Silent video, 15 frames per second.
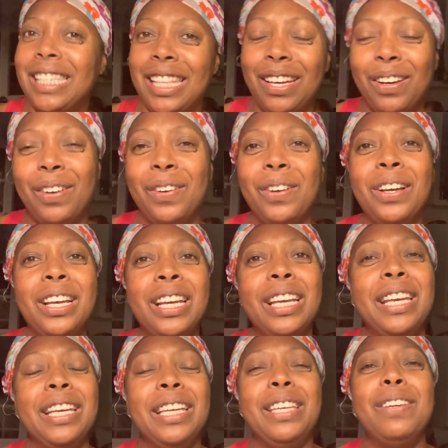though
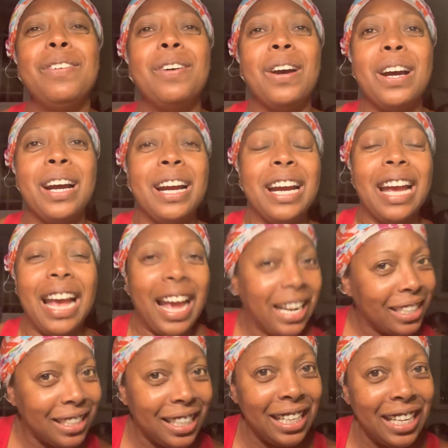you are
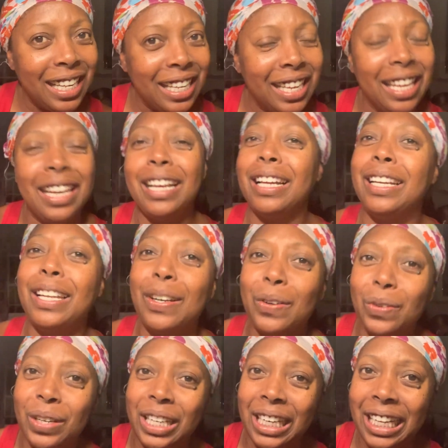actually getting a little
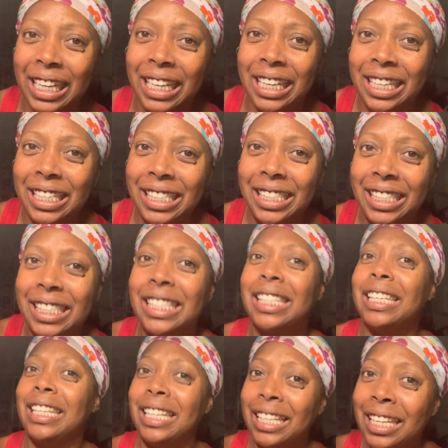release
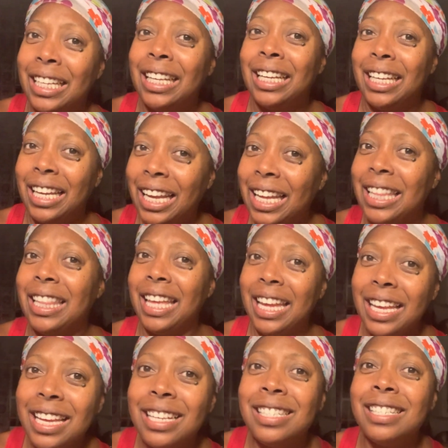and they
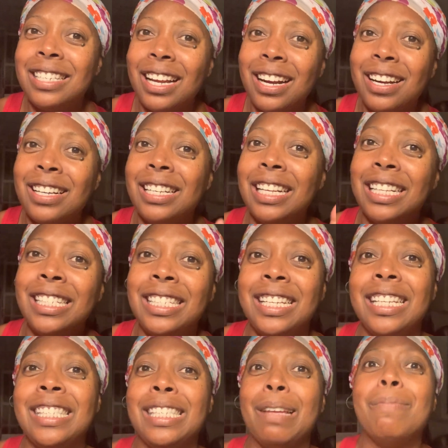can turn
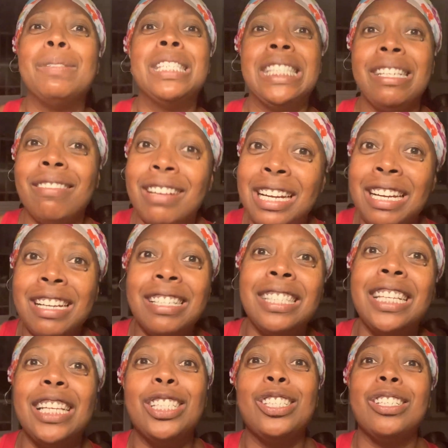into some
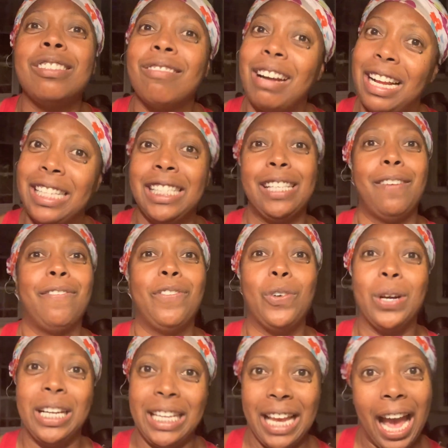serious stress
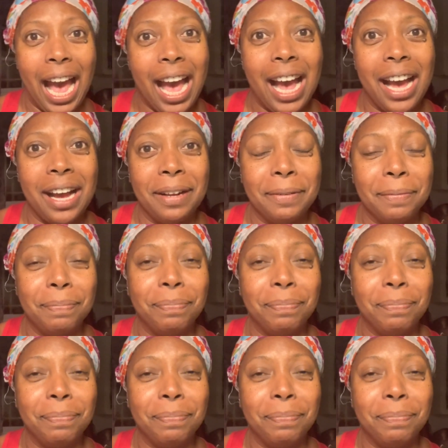for y'all.